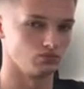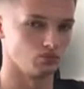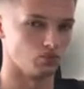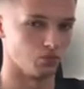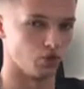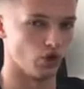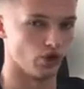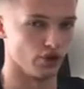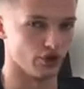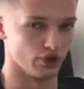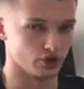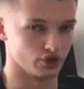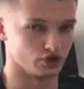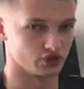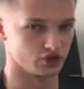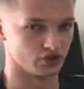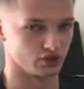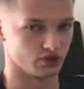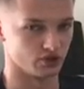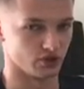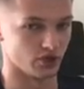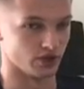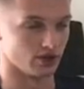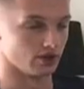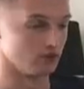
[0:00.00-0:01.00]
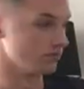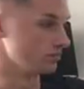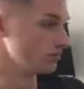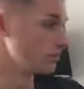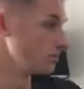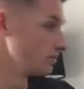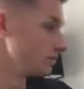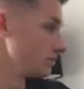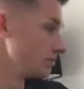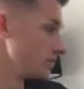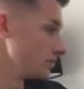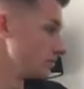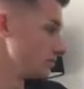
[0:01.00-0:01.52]
worse than
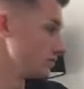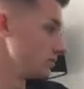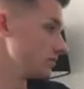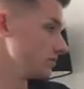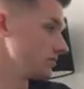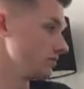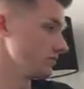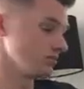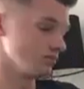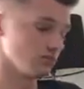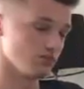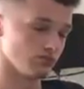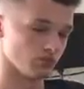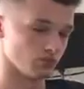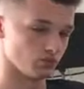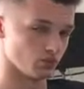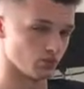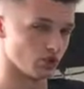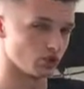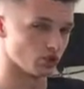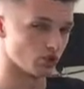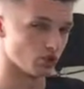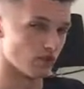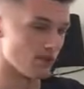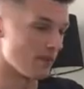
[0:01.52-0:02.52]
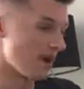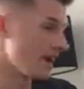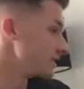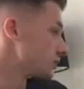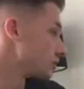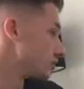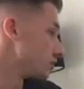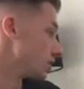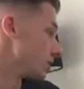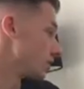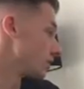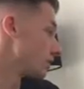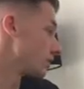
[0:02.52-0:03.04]
we could
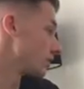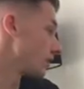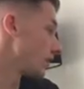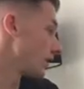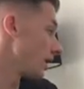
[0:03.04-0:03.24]
imagine.